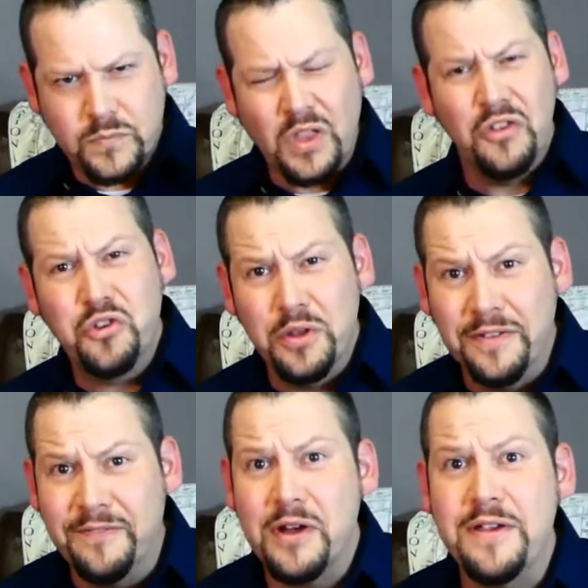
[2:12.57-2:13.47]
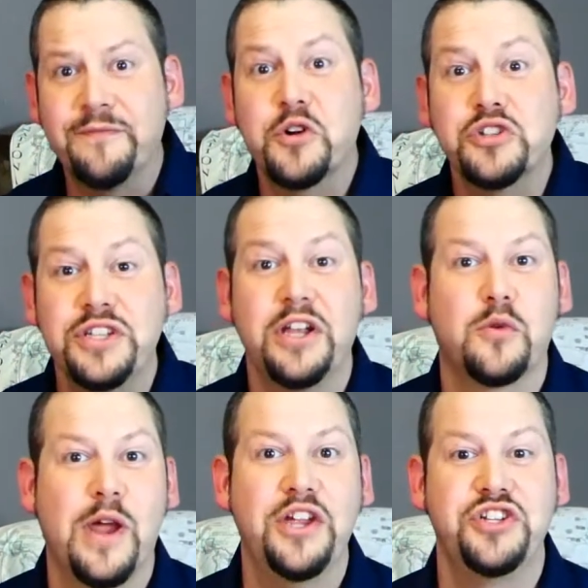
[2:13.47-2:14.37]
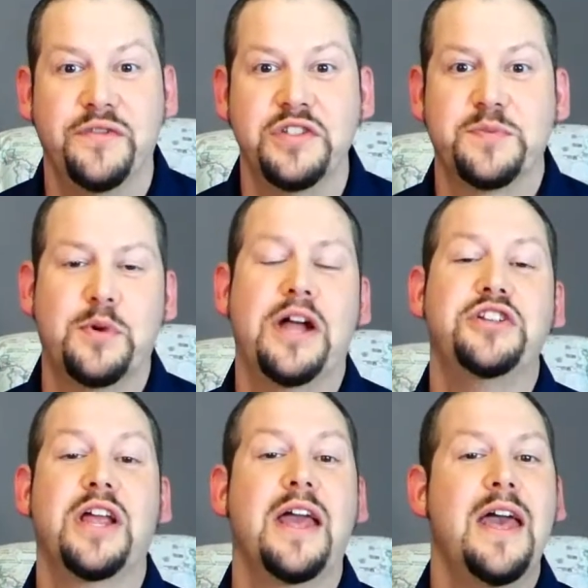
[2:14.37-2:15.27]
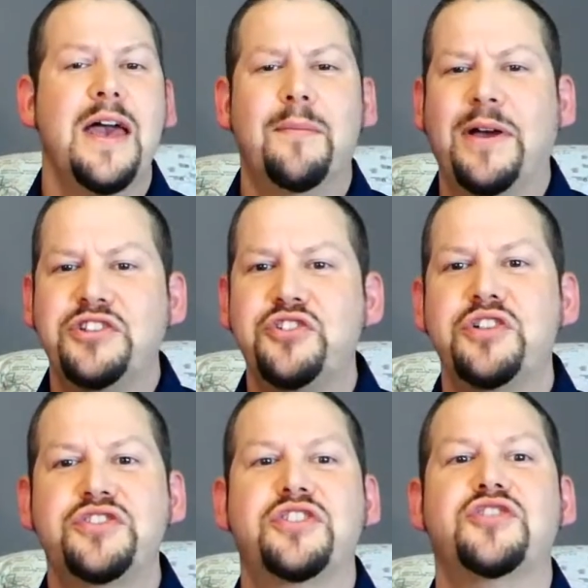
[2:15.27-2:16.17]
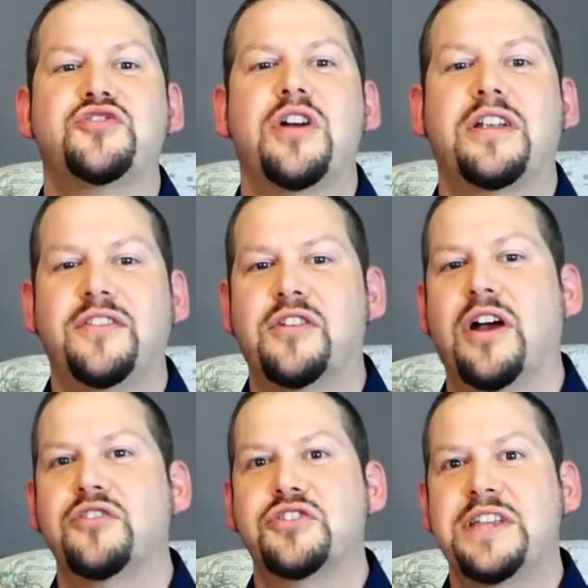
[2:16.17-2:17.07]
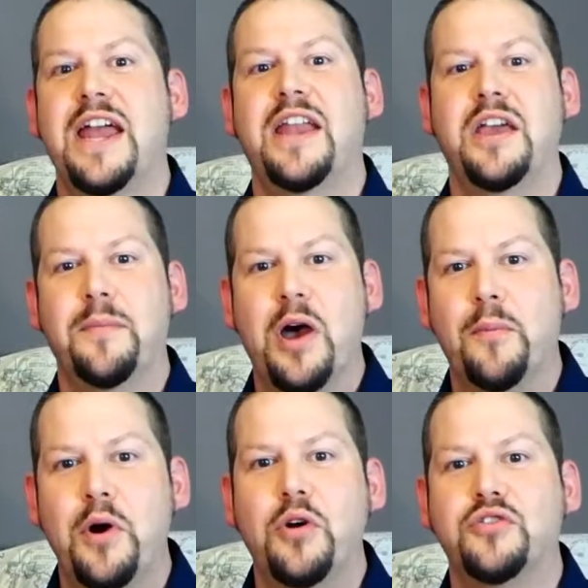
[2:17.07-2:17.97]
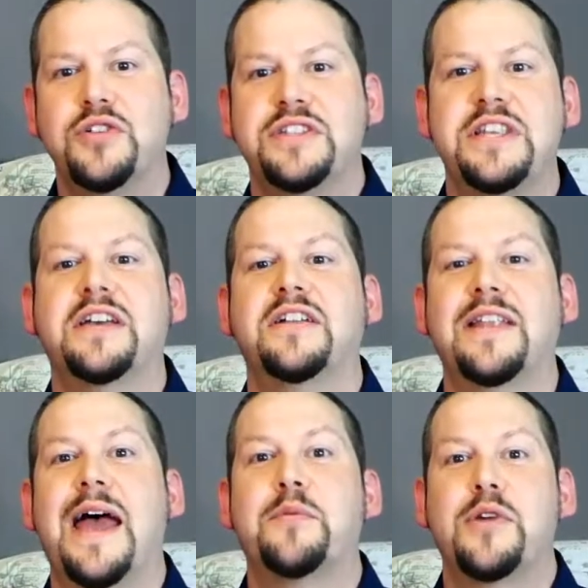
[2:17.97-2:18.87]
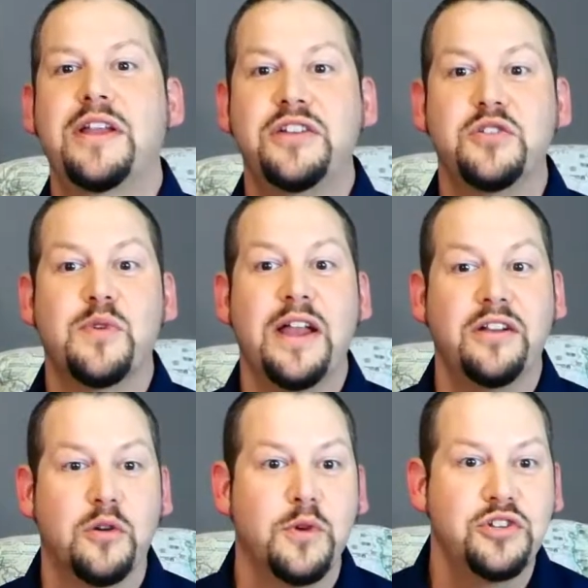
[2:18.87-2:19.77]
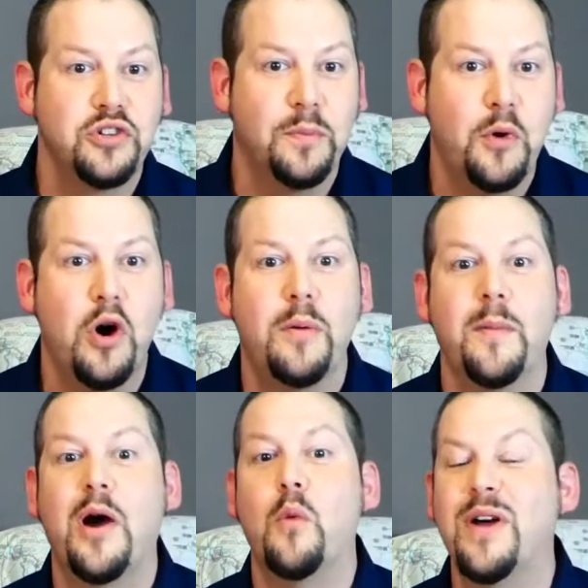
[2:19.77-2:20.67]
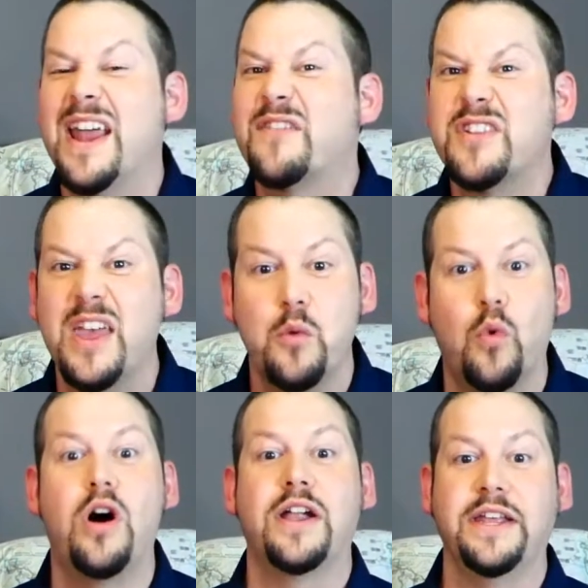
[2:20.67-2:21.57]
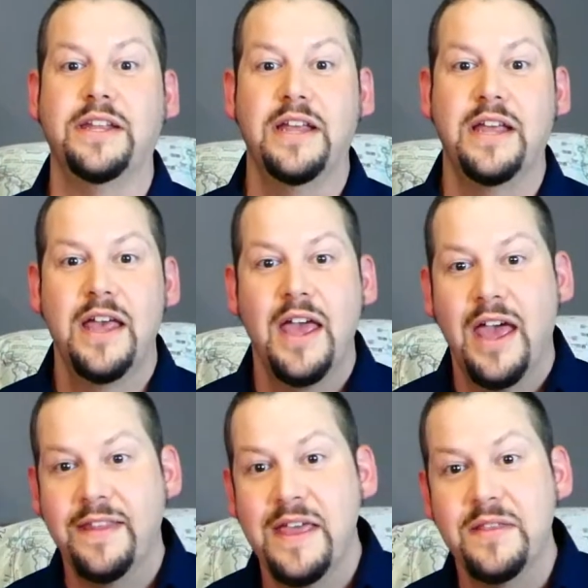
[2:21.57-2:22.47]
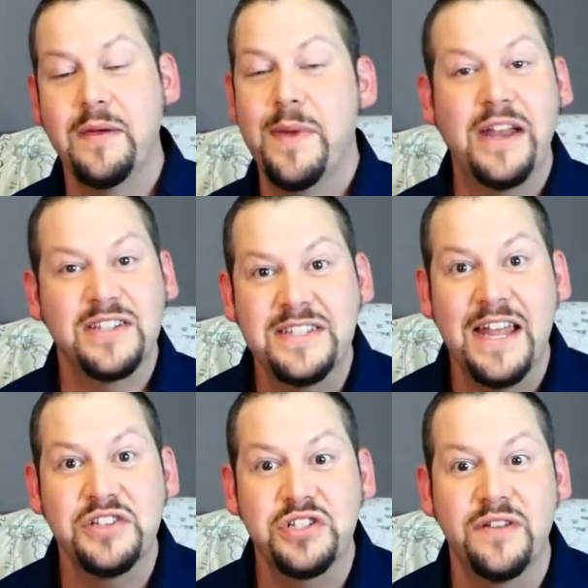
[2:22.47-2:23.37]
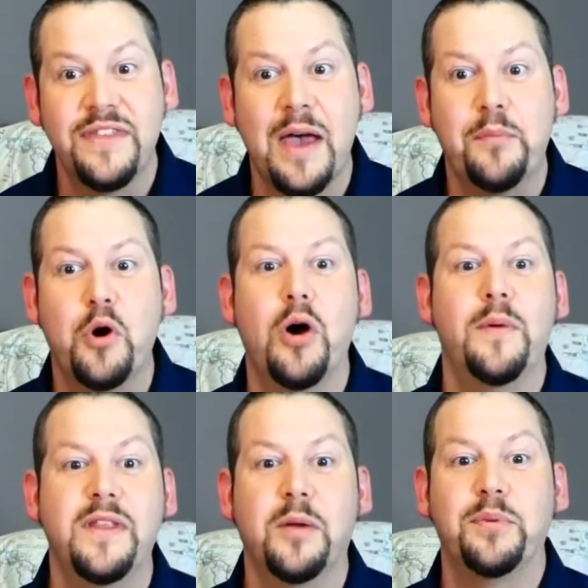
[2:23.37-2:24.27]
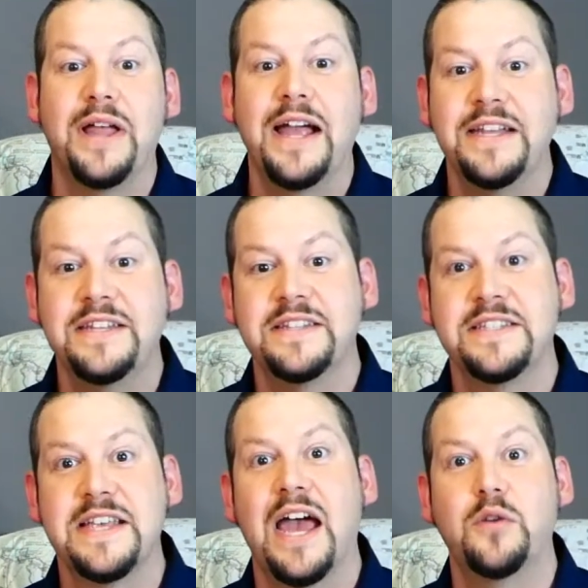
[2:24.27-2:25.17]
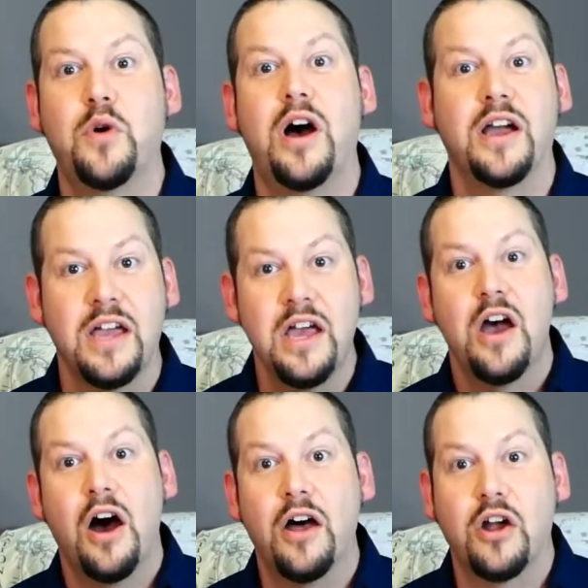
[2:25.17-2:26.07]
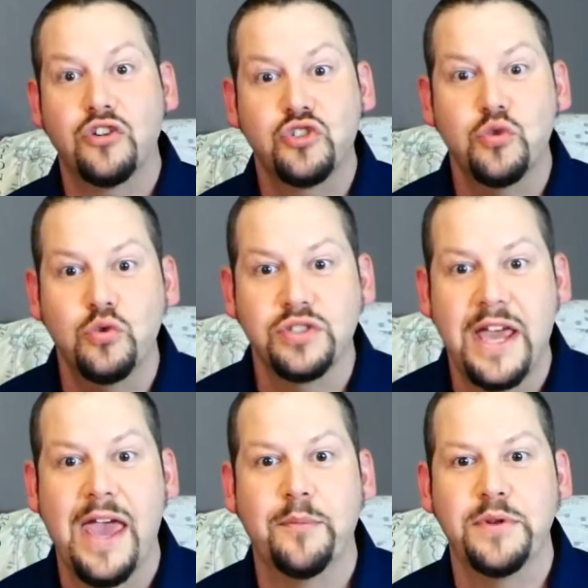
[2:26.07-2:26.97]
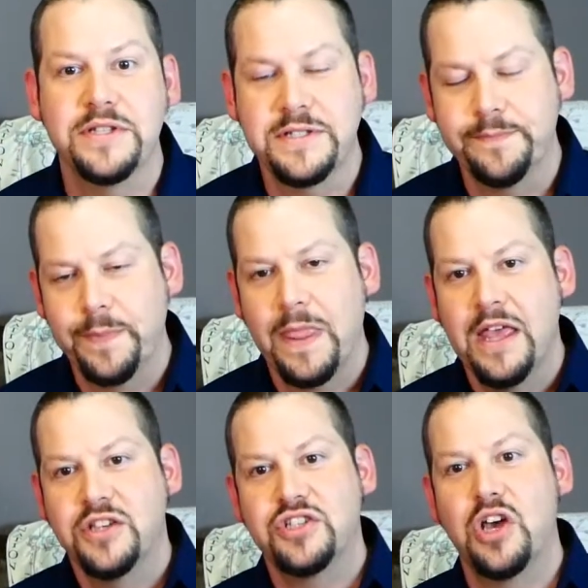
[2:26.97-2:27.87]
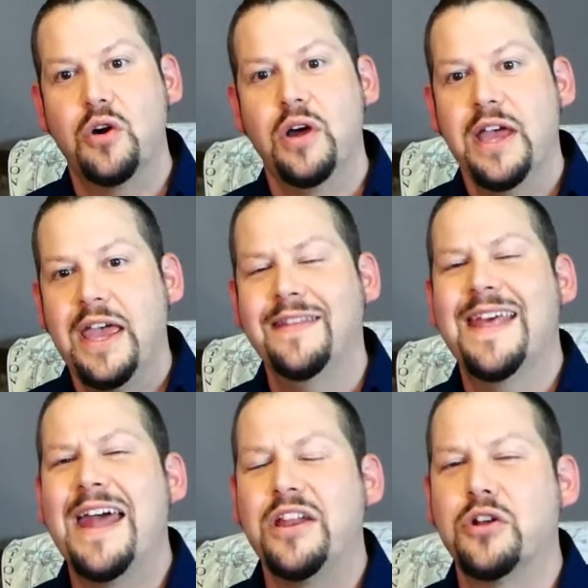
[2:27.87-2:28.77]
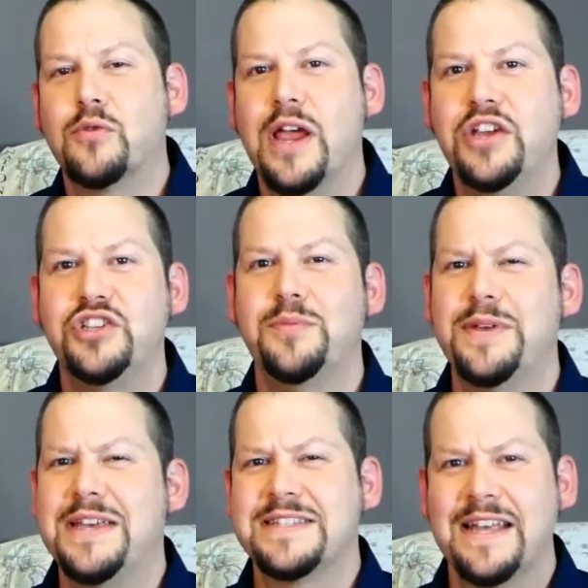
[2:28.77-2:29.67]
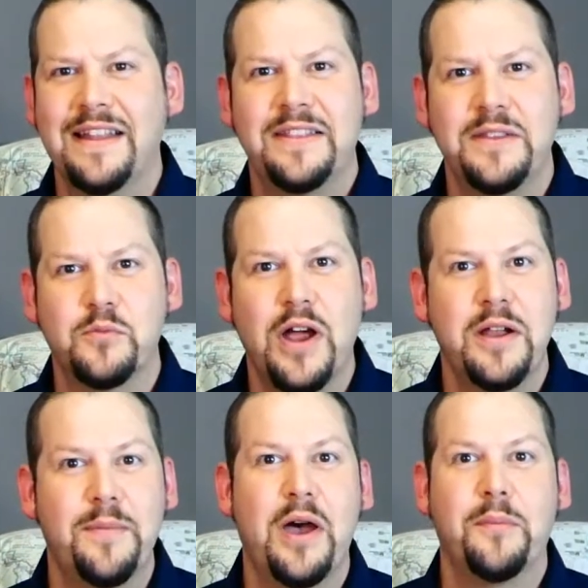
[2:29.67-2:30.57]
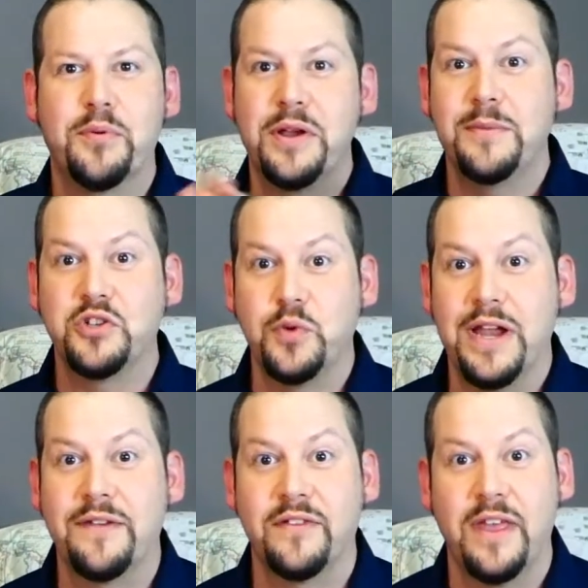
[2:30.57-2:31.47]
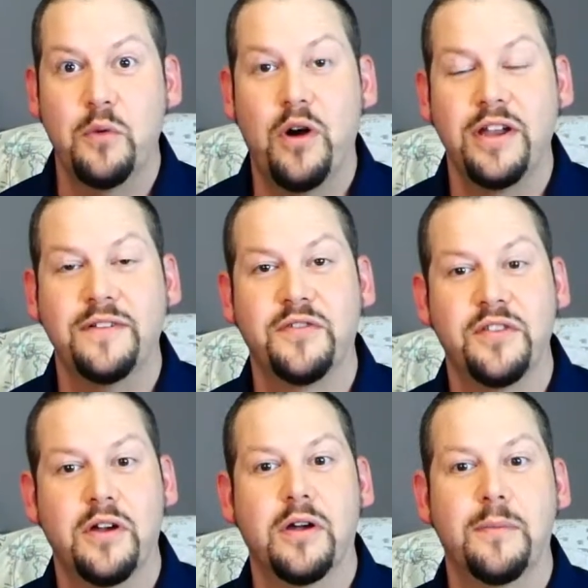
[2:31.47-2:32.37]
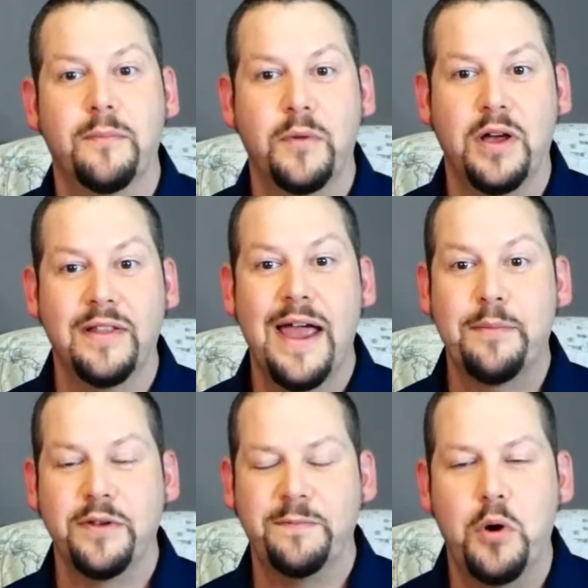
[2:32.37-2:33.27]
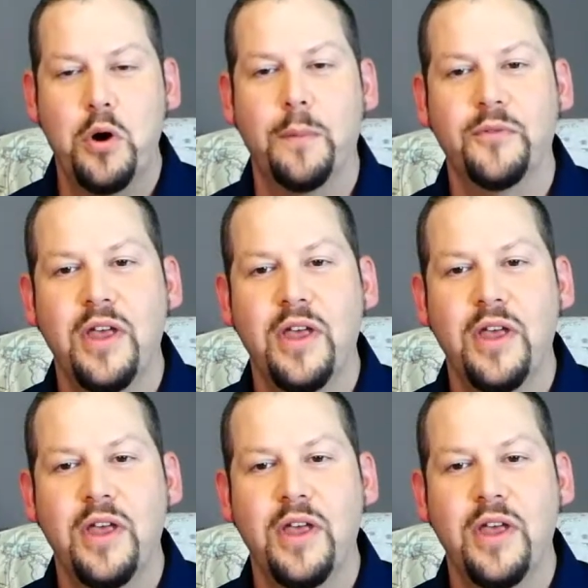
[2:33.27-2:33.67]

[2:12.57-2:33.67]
So in the very first iteration of this project, my students constructed their understanding about poetry as they collaborated to write an original poem about whatever they wanted. And then they made a stencil of that poem and then applied it to the sidewalk on our school's campus. So in that iteration, because I let them write about pretty much whatever they wanted for their collaborative poems,